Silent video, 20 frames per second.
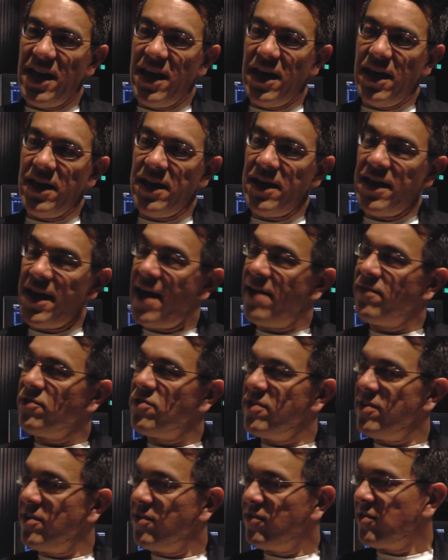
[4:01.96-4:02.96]

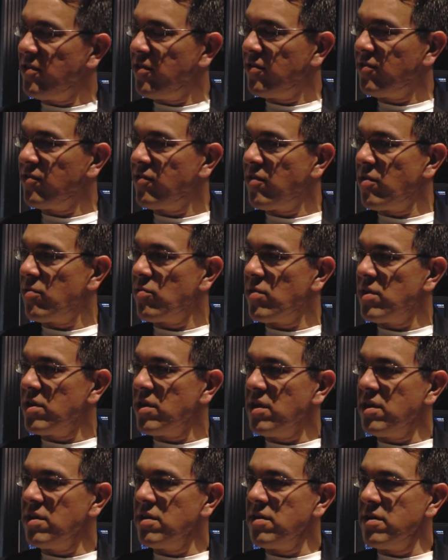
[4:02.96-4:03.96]
After this, I'll start
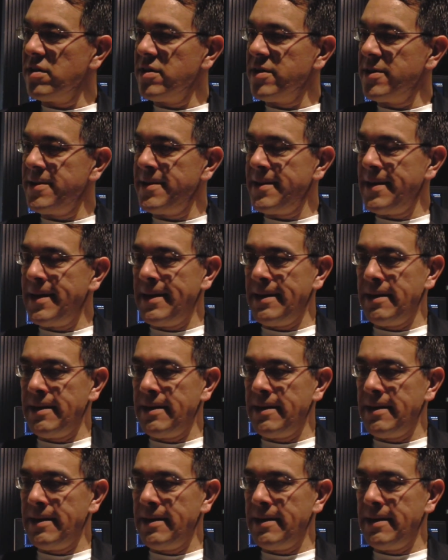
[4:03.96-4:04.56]
working on